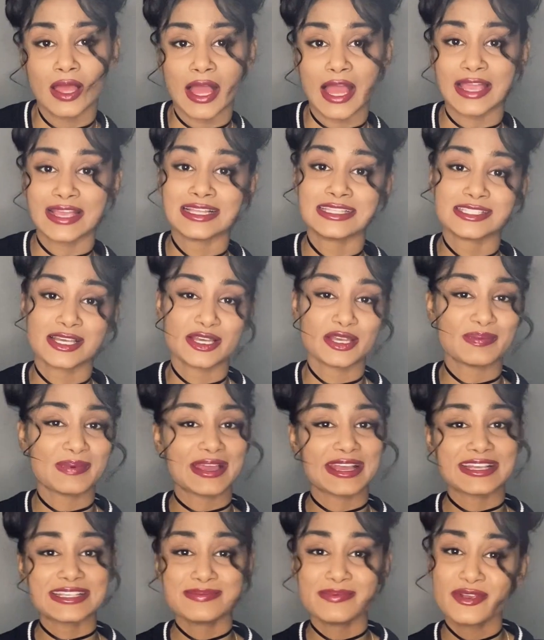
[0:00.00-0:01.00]
I can tell you by
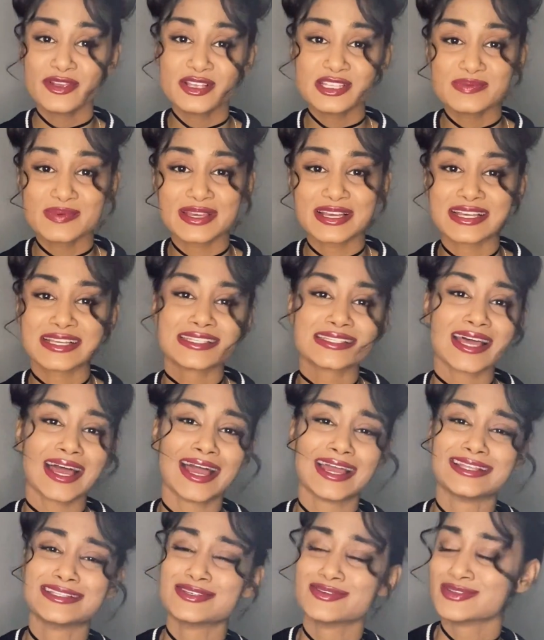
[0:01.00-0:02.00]
experience, because
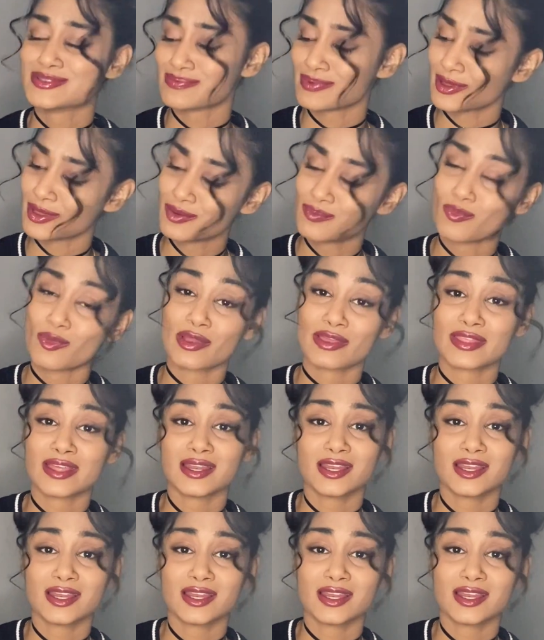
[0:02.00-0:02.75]
I do spend more than